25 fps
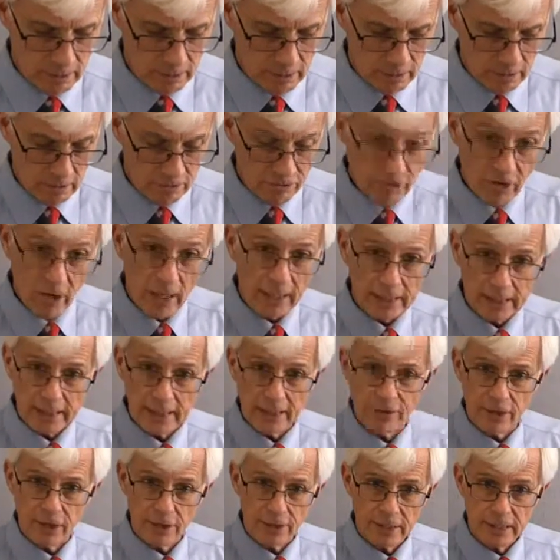Finally,
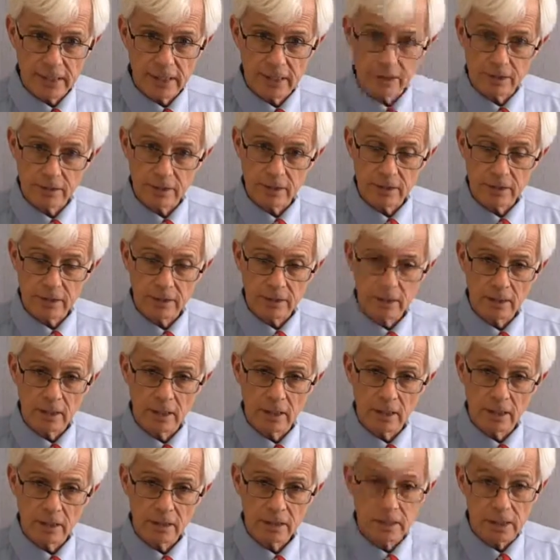there is
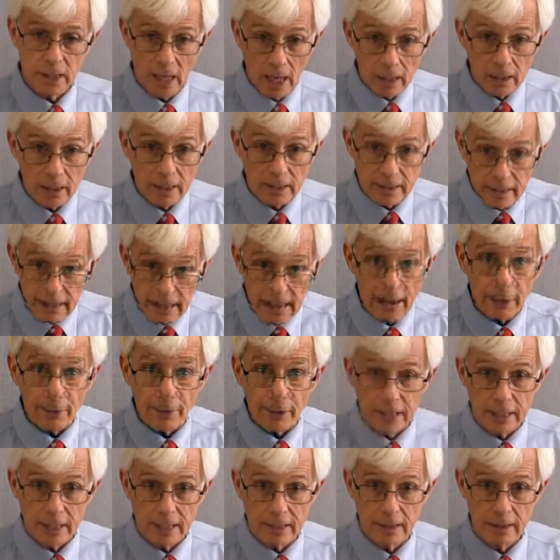
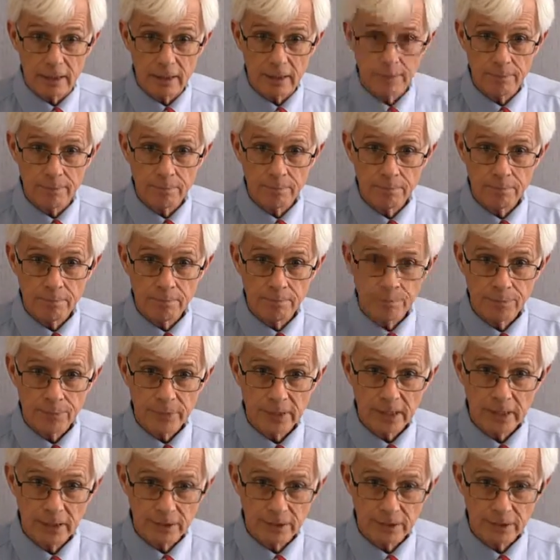solidarity in